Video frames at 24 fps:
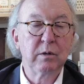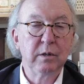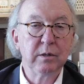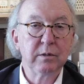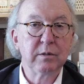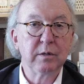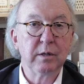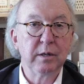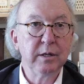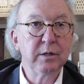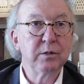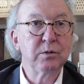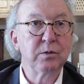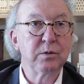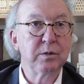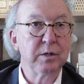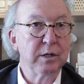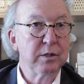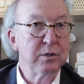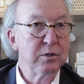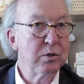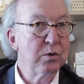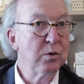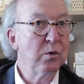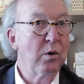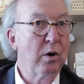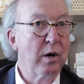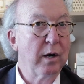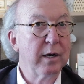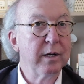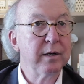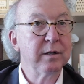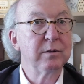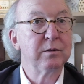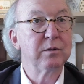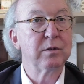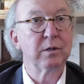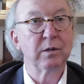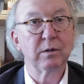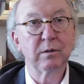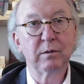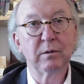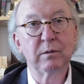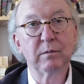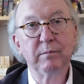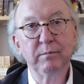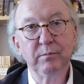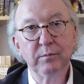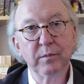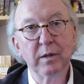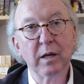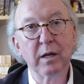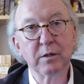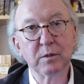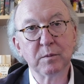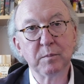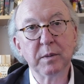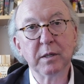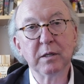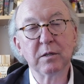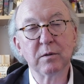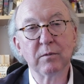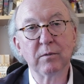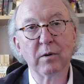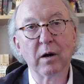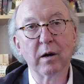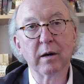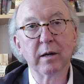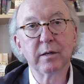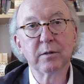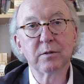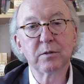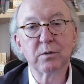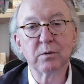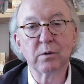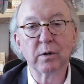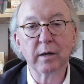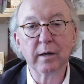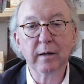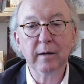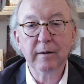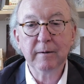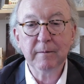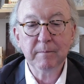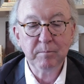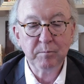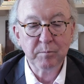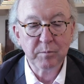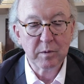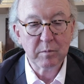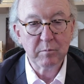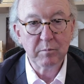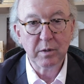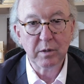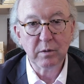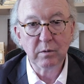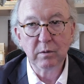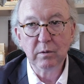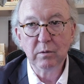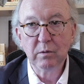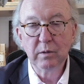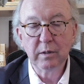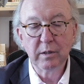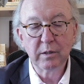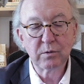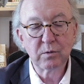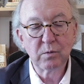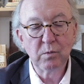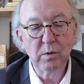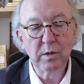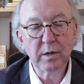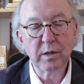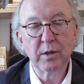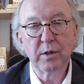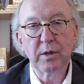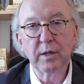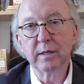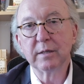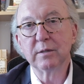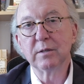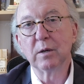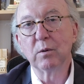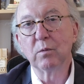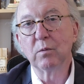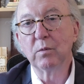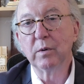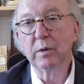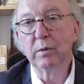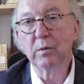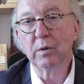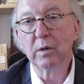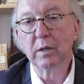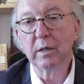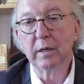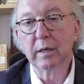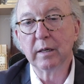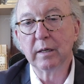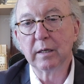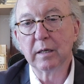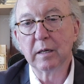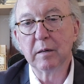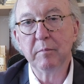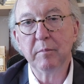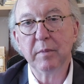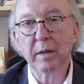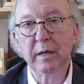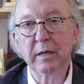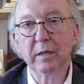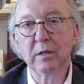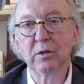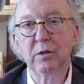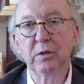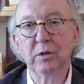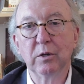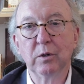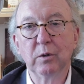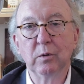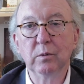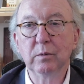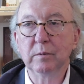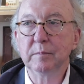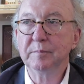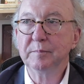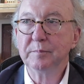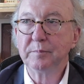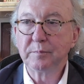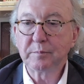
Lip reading: It's an interesting story, and it's a nice piece of our history, but it's one of the things that we really committed to